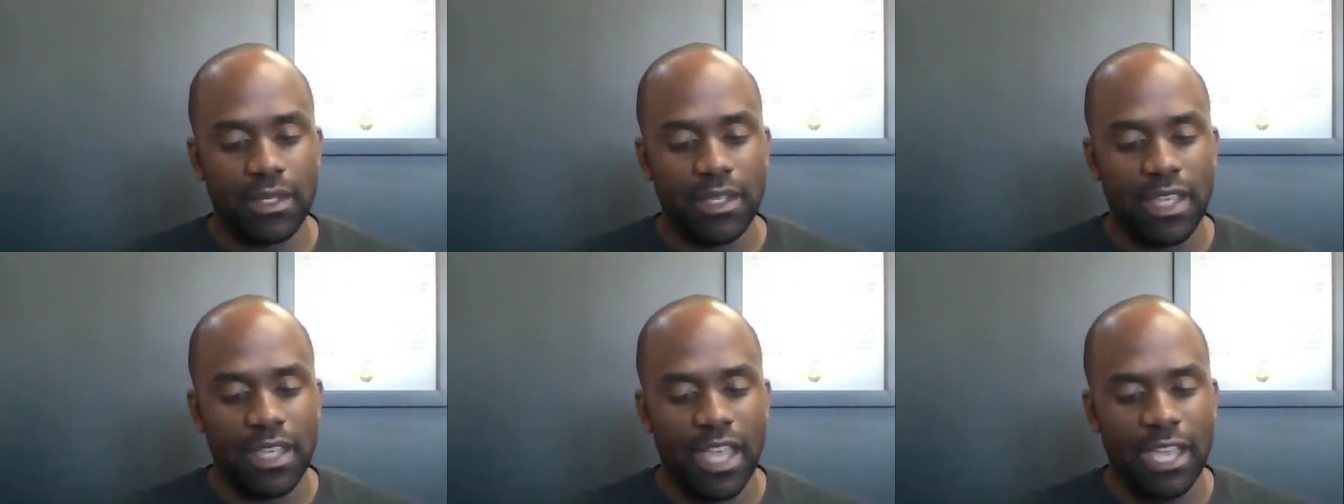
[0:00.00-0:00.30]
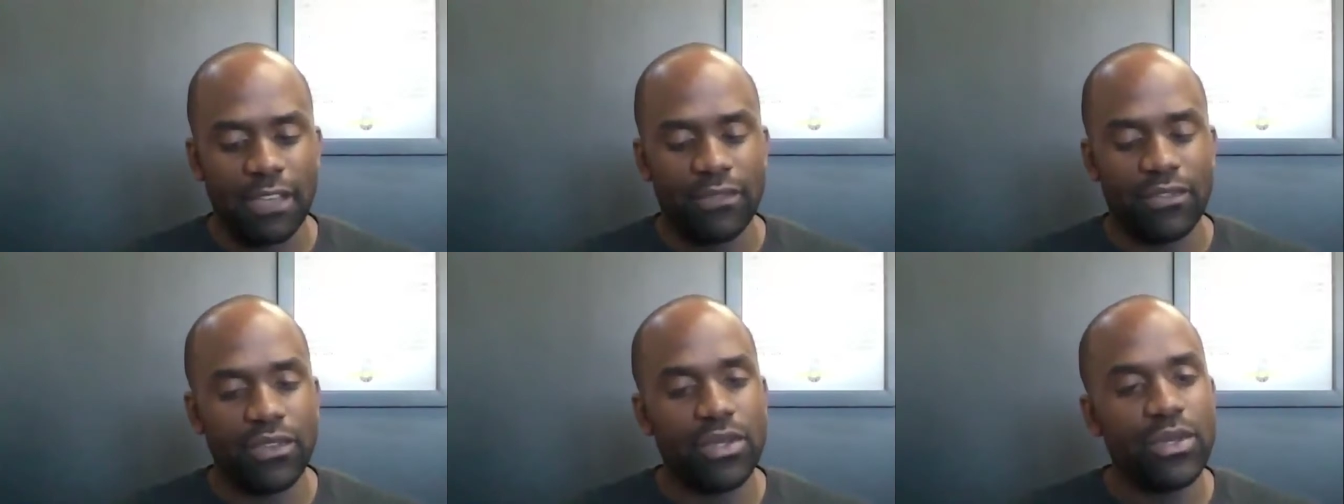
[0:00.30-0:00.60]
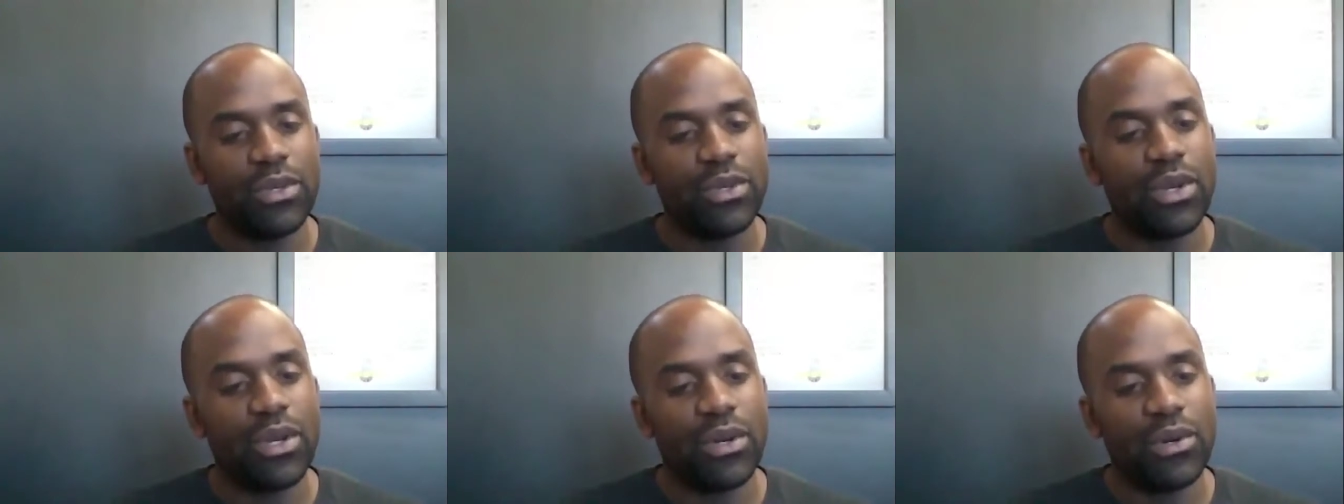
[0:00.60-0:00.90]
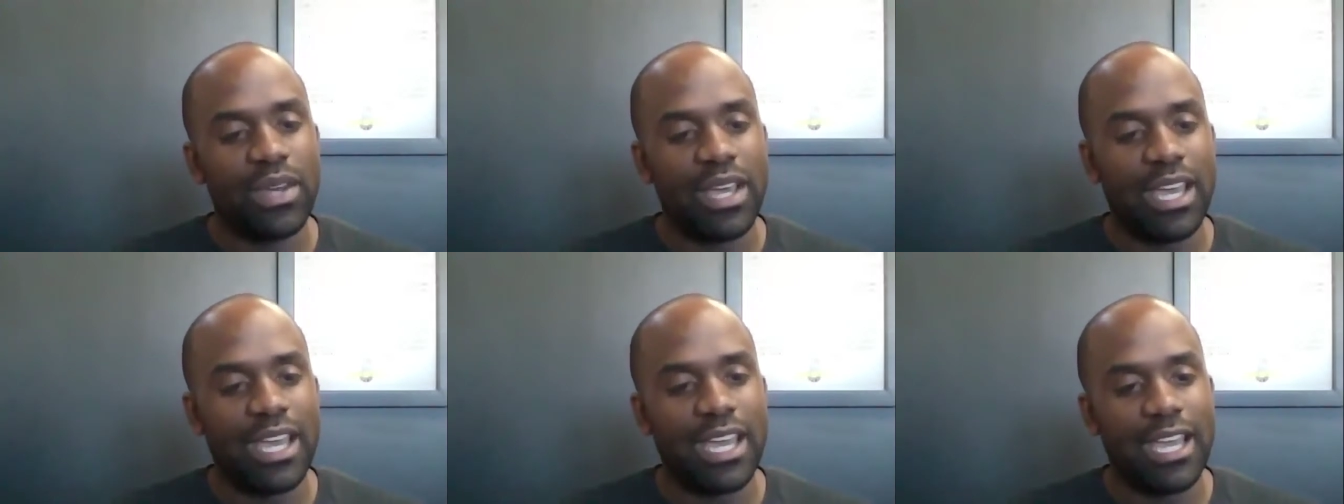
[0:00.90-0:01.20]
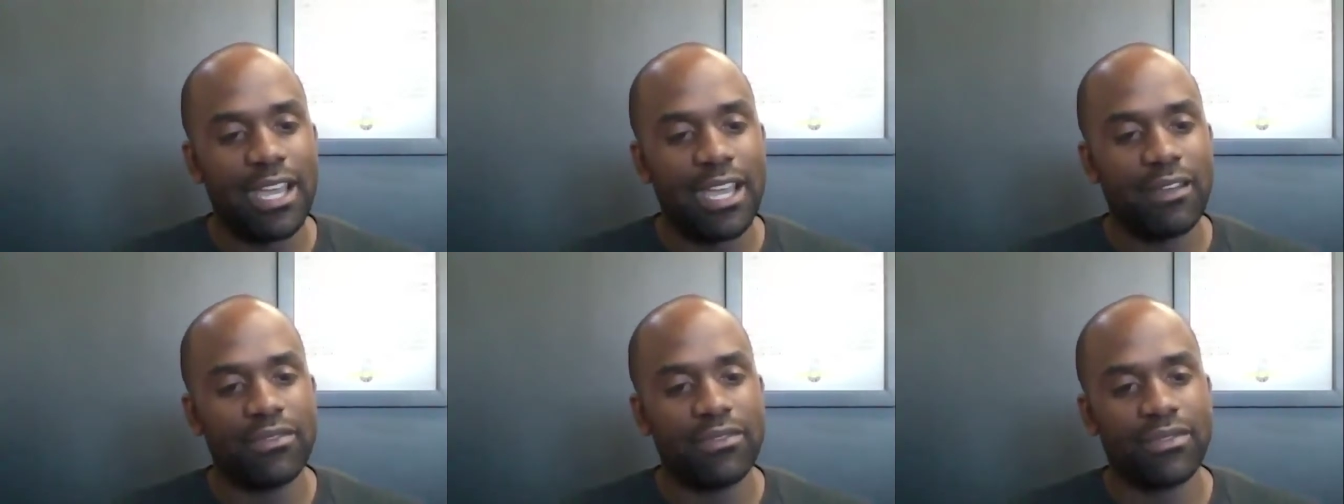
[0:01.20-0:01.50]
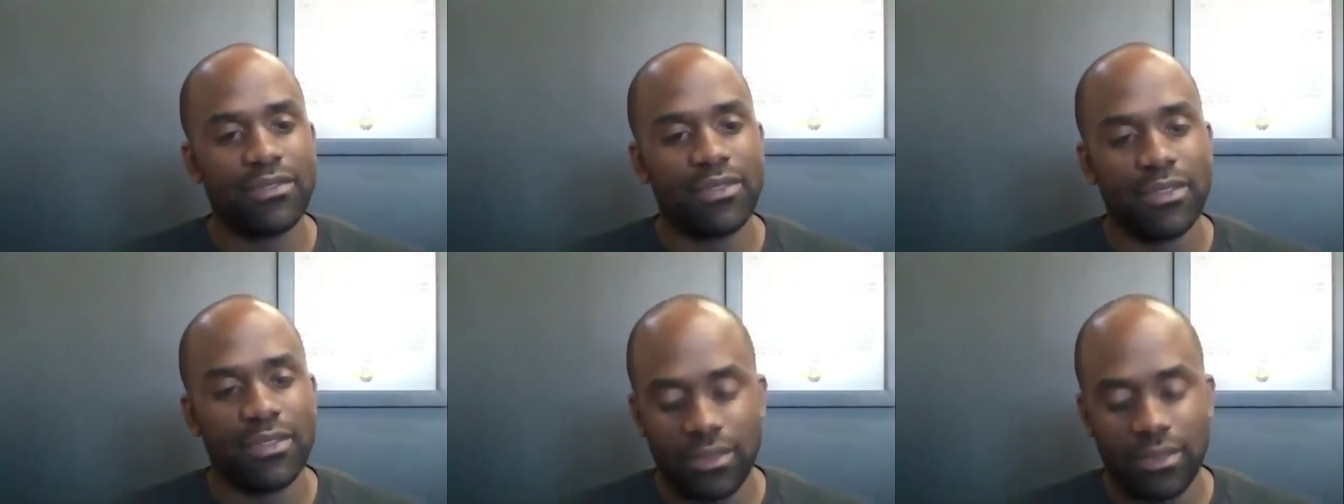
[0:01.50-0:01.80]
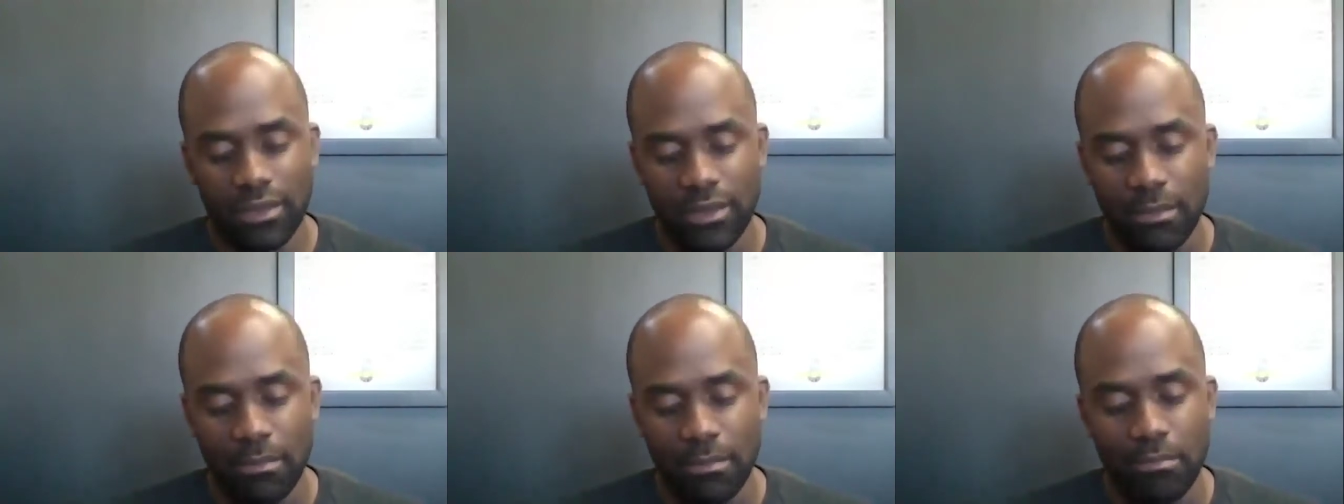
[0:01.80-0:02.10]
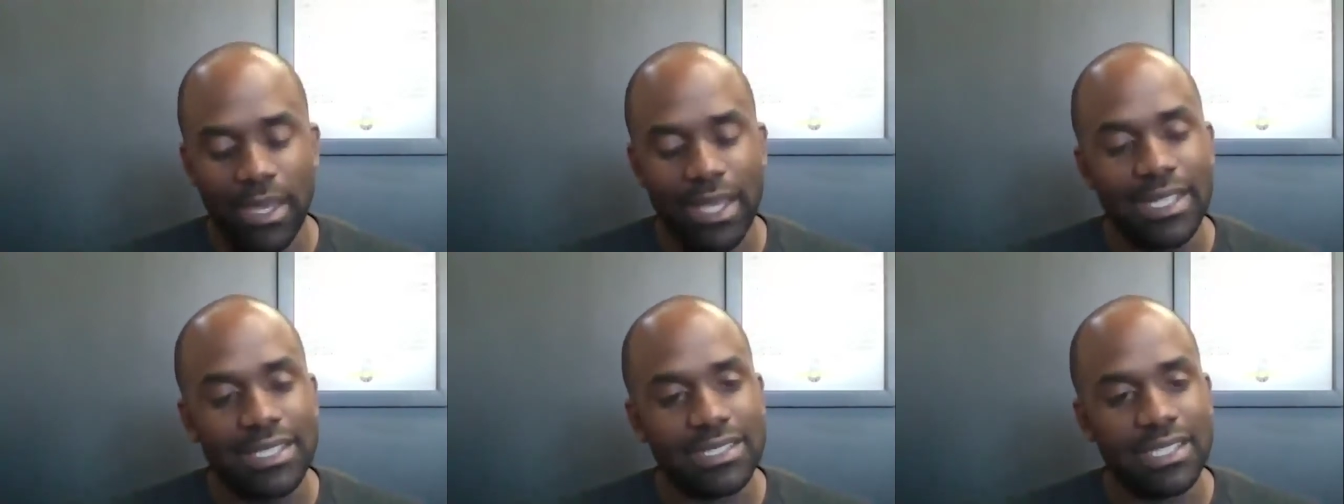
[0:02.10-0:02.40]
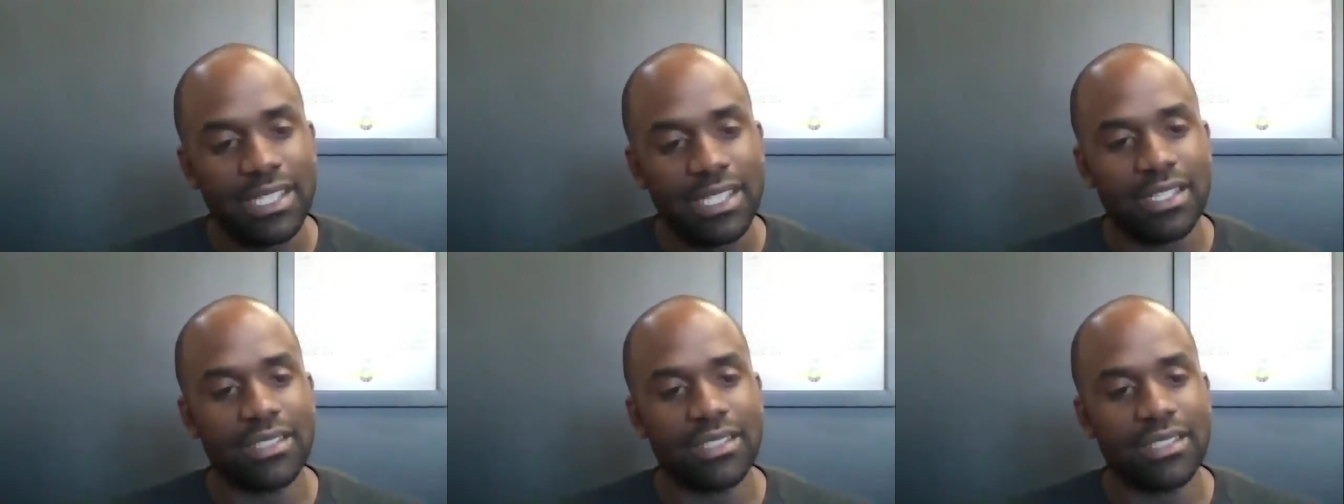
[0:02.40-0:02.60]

if you don't have the basics,